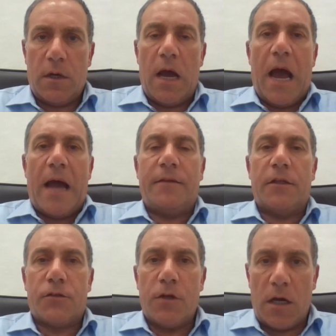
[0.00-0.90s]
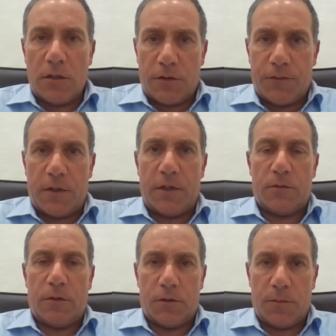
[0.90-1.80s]
And the transfer that
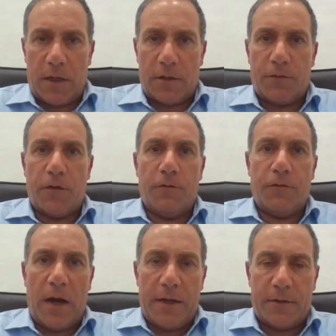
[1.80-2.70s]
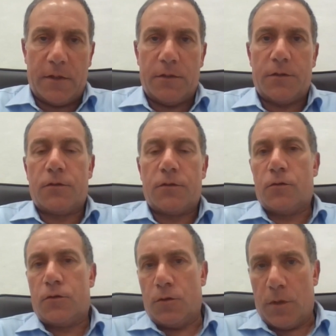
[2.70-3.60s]
was from Vitals to
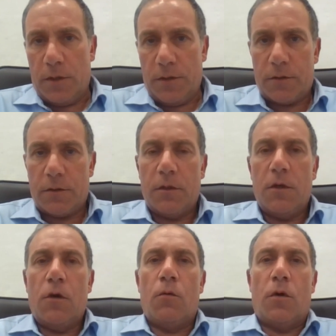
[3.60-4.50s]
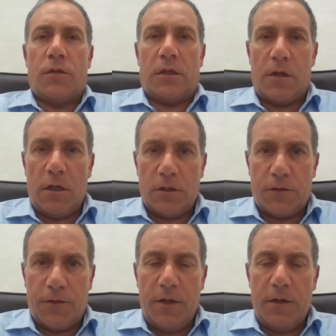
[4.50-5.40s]
Stewards was a
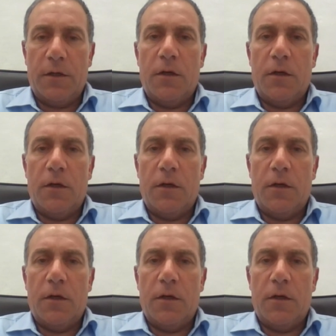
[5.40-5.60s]
transfer